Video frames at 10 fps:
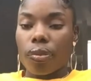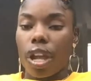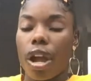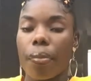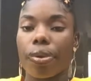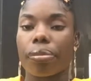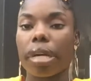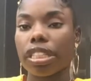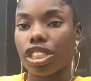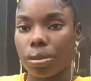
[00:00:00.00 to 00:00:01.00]
Um, with
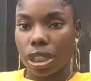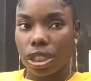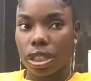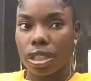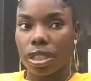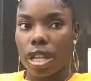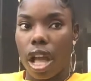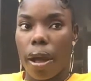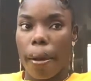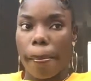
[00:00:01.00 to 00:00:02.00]
my situation,
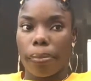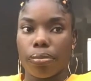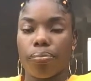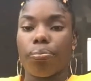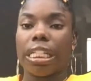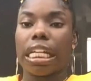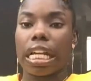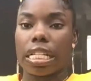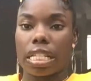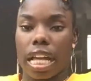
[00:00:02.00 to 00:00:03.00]
um, being
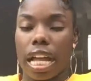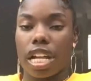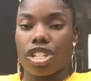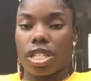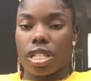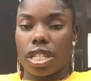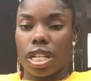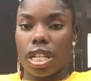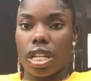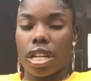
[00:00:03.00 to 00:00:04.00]
as I actually
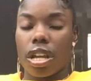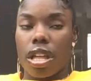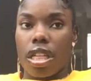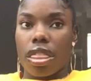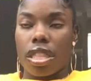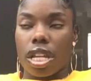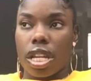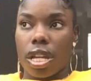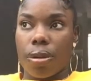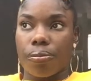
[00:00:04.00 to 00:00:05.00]
seen
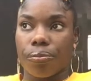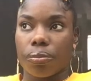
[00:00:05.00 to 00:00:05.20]
the